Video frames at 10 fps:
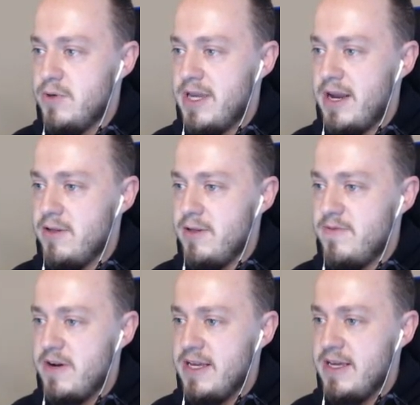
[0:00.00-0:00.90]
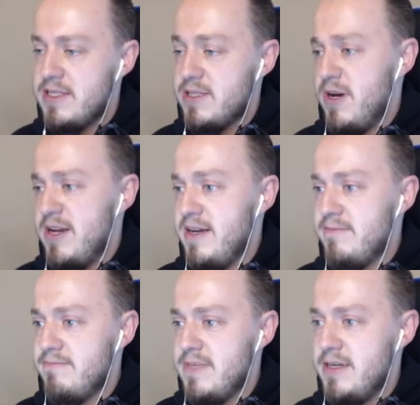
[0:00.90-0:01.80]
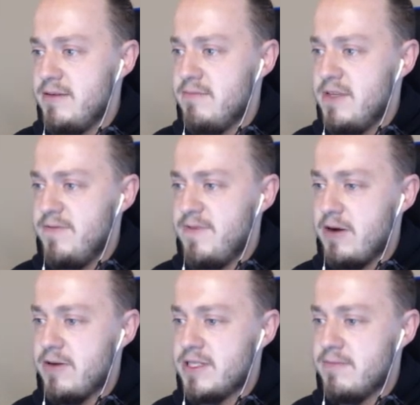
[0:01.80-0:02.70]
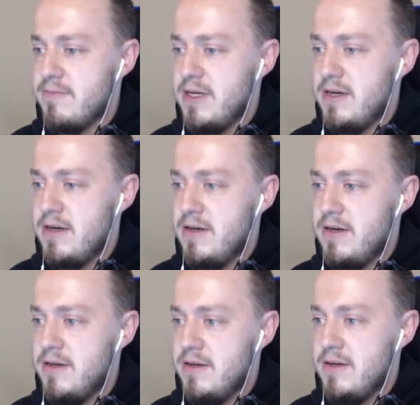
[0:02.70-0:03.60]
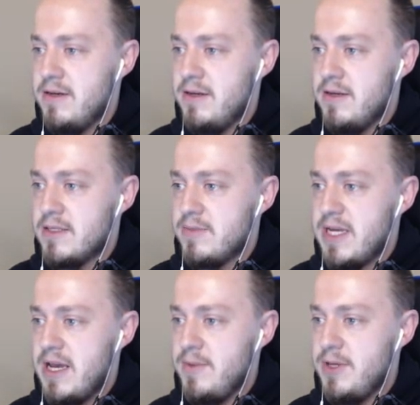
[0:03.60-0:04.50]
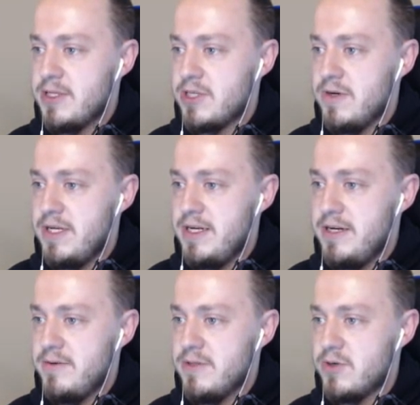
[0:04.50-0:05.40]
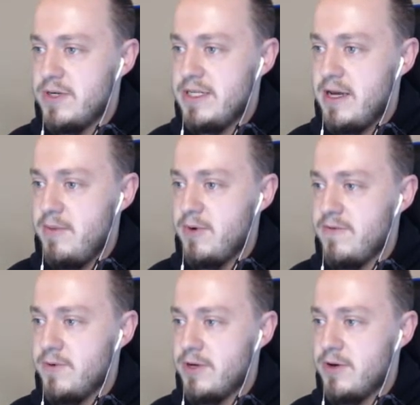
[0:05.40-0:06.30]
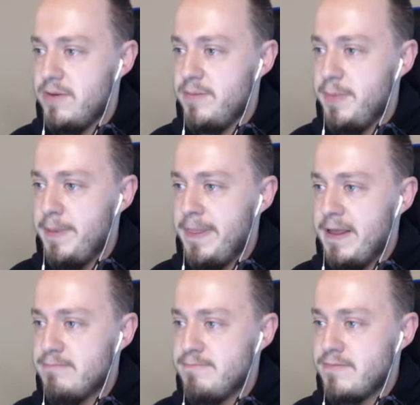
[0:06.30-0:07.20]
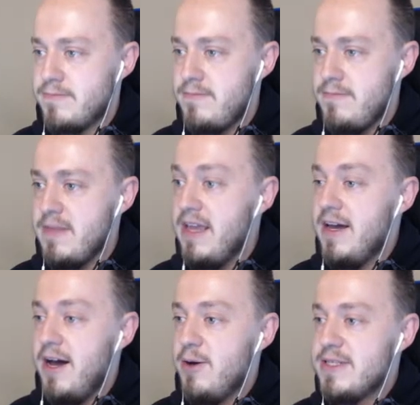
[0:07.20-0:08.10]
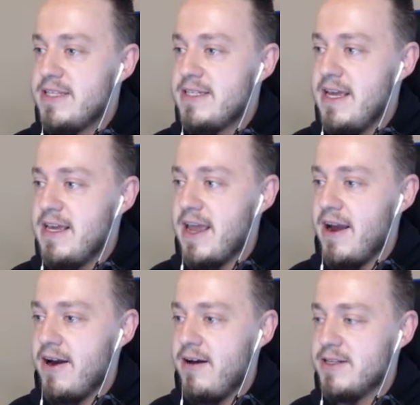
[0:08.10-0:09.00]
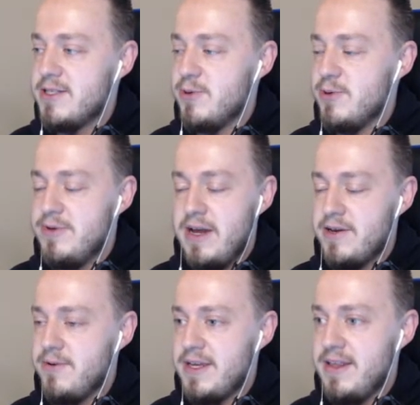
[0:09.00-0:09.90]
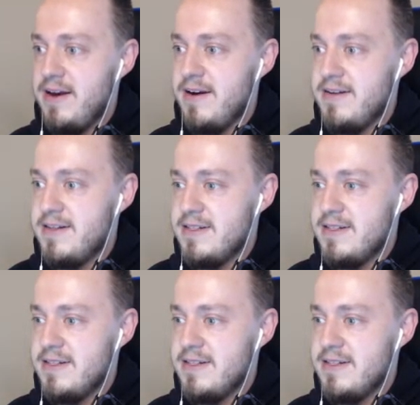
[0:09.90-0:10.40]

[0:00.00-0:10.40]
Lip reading: Carol up front, I guess. Why not? Yeah, give Carol some time on the screen here. Screen time, whatever you want to call it. Oh, this is the daycare. Oh, that's cool. Not going in there.